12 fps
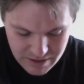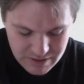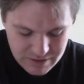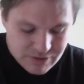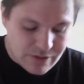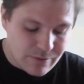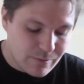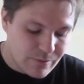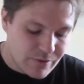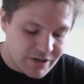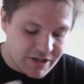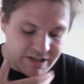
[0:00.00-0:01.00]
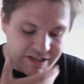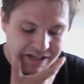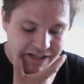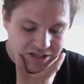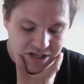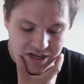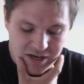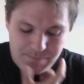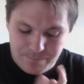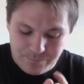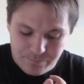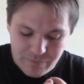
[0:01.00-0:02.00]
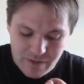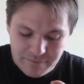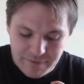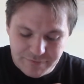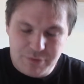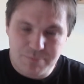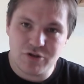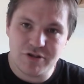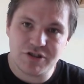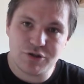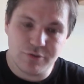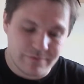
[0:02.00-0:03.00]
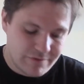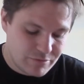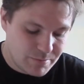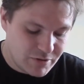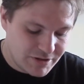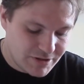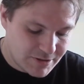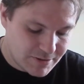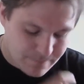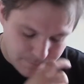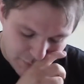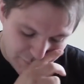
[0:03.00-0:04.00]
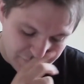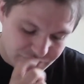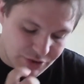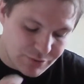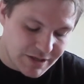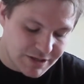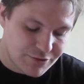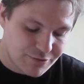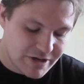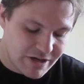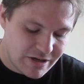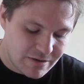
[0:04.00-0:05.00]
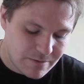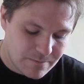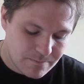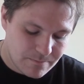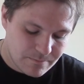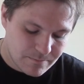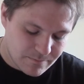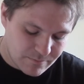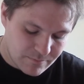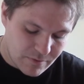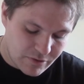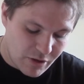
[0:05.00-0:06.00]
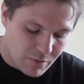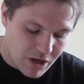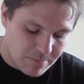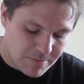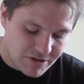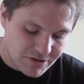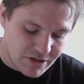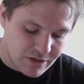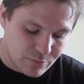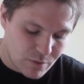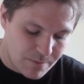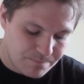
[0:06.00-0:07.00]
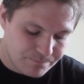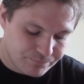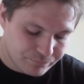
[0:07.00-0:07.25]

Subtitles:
So the Kiishi, 15 points, 2 victory points. Move of 2-3, no armour, size 1.